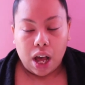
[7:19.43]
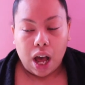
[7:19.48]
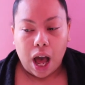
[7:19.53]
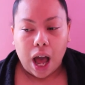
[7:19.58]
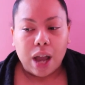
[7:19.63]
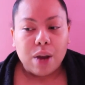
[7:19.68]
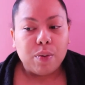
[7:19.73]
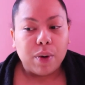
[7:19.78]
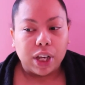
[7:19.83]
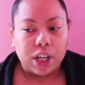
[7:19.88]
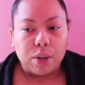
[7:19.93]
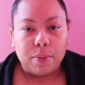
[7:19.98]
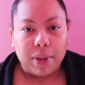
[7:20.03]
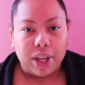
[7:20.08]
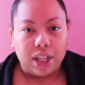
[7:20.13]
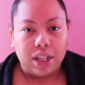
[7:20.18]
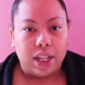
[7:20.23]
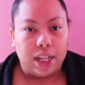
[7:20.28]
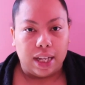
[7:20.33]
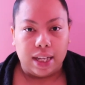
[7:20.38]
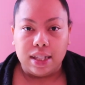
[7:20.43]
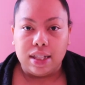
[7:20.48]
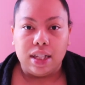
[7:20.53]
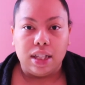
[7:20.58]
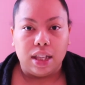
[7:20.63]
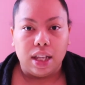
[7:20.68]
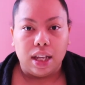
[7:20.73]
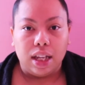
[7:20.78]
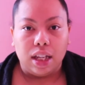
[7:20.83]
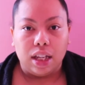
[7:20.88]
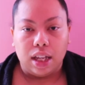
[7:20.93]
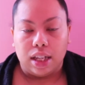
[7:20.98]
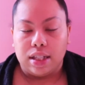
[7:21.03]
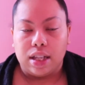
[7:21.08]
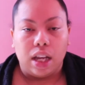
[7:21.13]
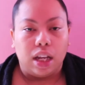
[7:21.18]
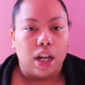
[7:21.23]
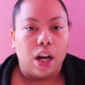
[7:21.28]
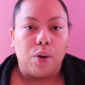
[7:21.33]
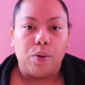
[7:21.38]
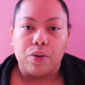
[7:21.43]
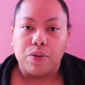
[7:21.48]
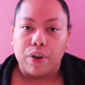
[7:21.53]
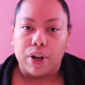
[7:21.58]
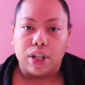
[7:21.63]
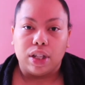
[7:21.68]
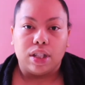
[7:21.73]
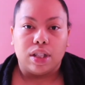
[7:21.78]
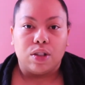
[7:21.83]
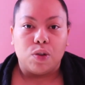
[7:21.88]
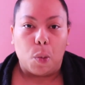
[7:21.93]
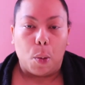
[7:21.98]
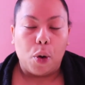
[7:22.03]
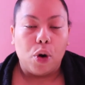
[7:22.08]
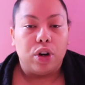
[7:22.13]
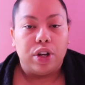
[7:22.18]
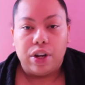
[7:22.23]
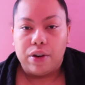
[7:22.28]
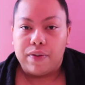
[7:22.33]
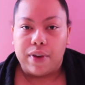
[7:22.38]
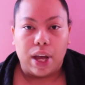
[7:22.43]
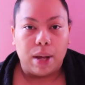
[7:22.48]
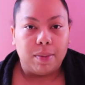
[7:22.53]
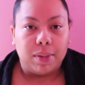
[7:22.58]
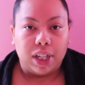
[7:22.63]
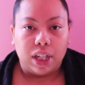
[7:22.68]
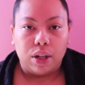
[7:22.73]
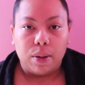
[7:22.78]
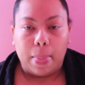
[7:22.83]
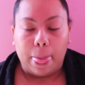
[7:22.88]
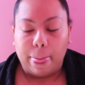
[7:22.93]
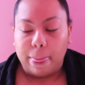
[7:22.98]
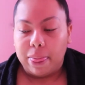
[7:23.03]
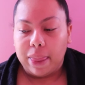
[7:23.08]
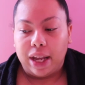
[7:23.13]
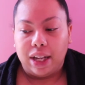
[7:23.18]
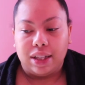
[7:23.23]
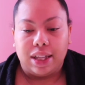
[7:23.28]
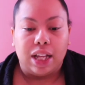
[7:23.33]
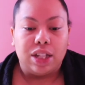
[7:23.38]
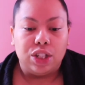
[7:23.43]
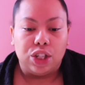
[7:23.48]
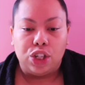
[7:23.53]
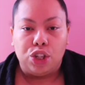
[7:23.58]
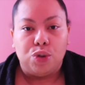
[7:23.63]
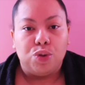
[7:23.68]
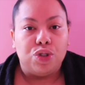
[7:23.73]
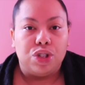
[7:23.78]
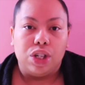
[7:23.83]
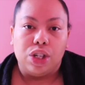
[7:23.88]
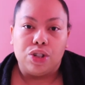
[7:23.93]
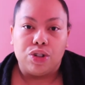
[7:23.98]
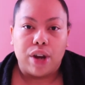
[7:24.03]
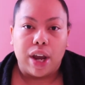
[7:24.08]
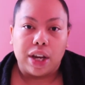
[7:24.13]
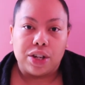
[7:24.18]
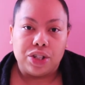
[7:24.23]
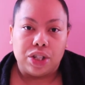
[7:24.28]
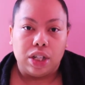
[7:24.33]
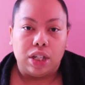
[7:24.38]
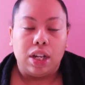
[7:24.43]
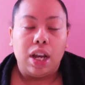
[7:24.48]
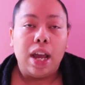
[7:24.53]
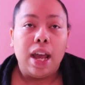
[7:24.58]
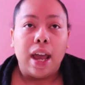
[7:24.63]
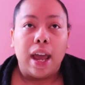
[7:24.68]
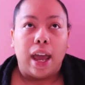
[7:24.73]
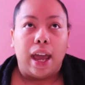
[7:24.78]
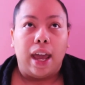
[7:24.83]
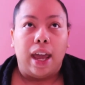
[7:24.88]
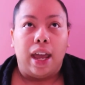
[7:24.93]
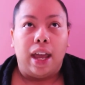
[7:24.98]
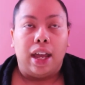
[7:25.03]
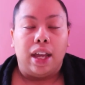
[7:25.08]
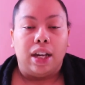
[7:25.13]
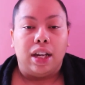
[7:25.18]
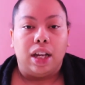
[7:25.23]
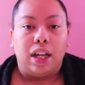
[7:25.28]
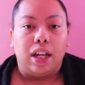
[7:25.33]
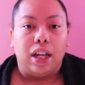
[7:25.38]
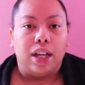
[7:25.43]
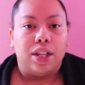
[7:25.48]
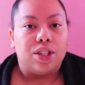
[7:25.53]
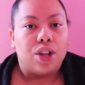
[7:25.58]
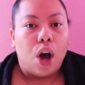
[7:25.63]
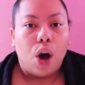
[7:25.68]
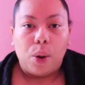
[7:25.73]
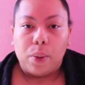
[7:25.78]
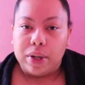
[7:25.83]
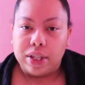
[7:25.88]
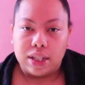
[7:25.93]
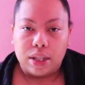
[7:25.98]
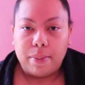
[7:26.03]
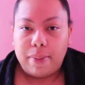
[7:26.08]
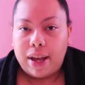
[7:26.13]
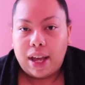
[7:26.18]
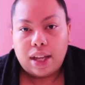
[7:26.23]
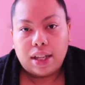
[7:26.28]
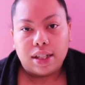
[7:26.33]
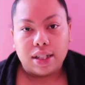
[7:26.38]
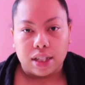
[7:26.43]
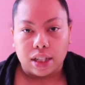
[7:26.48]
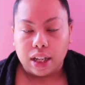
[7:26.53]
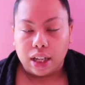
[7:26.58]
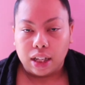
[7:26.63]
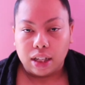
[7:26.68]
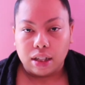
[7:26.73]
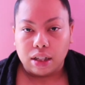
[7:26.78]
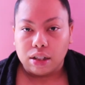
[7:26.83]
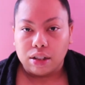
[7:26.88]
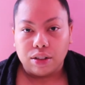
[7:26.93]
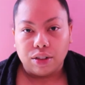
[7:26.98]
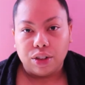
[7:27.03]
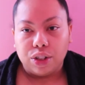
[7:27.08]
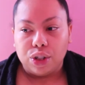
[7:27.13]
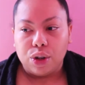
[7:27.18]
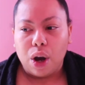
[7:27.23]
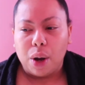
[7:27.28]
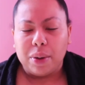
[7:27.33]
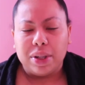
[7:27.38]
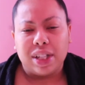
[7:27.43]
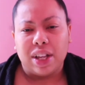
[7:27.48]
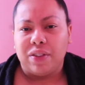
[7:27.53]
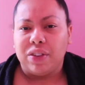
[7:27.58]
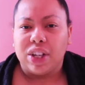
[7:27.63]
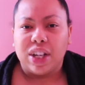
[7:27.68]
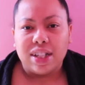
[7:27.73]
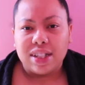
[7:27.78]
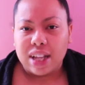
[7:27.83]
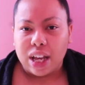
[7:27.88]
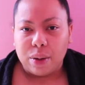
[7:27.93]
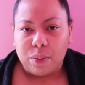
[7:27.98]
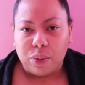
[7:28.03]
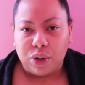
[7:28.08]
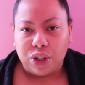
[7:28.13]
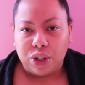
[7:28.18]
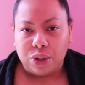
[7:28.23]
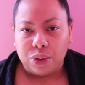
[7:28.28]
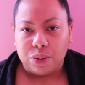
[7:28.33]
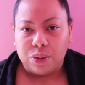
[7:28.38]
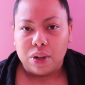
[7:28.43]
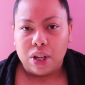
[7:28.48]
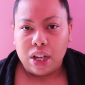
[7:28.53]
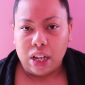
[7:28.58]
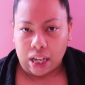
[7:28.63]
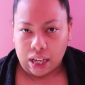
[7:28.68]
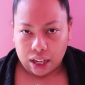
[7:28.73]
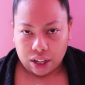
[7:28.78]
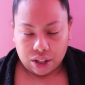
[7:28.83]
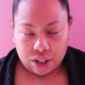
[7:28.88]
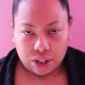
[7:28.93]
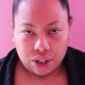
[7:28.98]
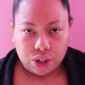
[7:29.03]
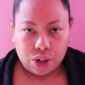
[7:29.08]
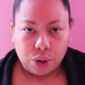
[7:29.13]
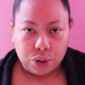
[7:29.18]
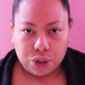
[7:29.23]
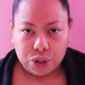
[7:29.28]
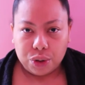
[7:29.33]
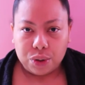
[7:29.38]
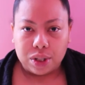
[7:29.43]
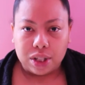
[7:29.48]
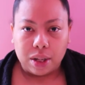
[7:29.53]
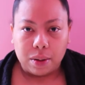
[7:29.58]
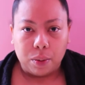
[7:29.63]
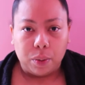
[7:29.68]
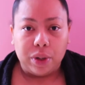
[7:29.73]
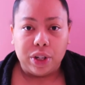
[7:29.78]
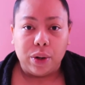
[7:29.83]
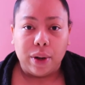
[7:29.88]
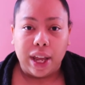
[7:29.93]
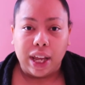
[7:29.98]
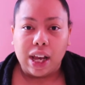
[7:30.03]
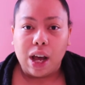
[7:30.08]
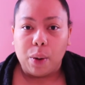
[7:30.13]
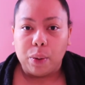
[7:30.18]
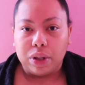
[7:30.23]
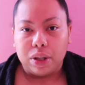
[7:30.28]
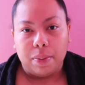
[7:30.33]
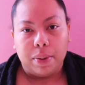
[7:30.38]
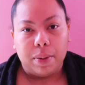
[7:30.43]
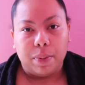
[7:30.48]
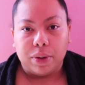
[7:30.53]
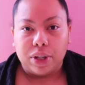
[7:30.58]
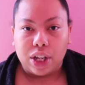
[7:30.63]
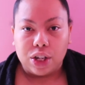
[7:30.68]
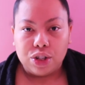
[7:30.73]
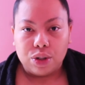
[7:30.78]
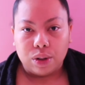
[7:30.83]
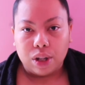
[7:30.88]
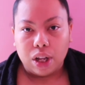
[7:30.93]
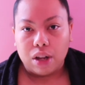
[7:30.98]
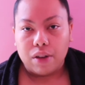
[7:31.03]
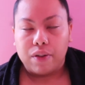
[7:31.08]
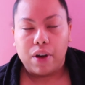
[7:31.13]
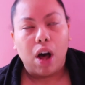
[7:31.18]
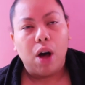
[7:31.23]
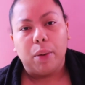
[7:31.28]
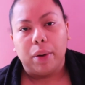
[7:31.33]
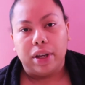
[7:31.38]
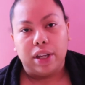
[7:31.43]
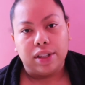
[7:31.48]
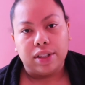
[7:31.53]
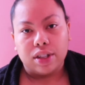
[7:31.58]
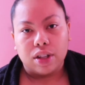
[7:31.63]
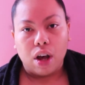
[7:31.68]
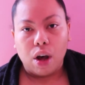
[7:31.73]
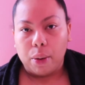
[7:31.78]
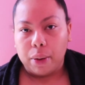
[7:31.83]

I recommend the easy thing is hanging out with friends or your family. Like, that's a huge distraction, and it's always the best. Like, you always have a good time when you when you hang out with the people that you love. Always.